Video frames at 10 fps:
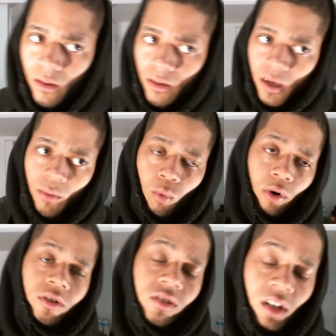And
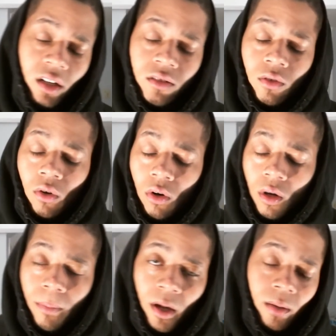water signs are all
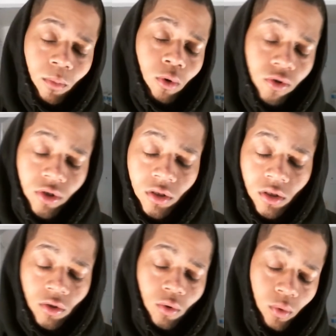about emotions,
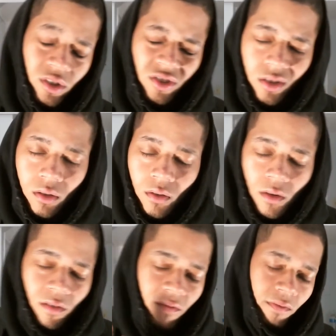intuition,
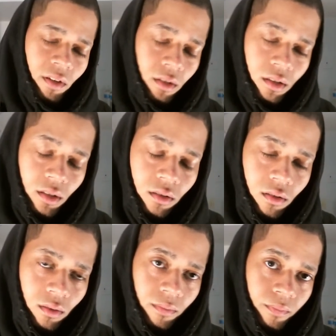
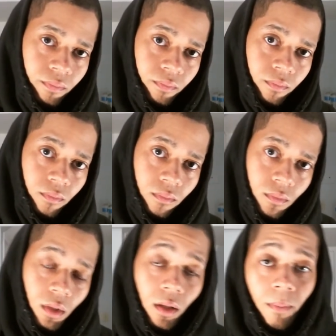feelings.
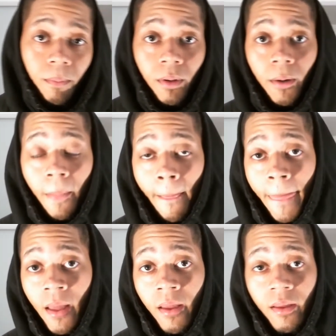But
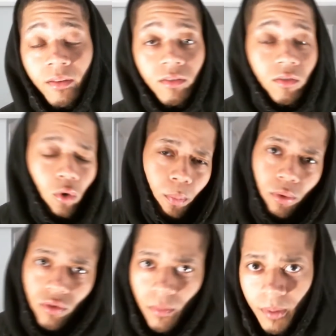Scorpio
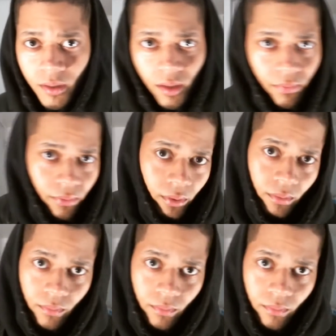is a bit different.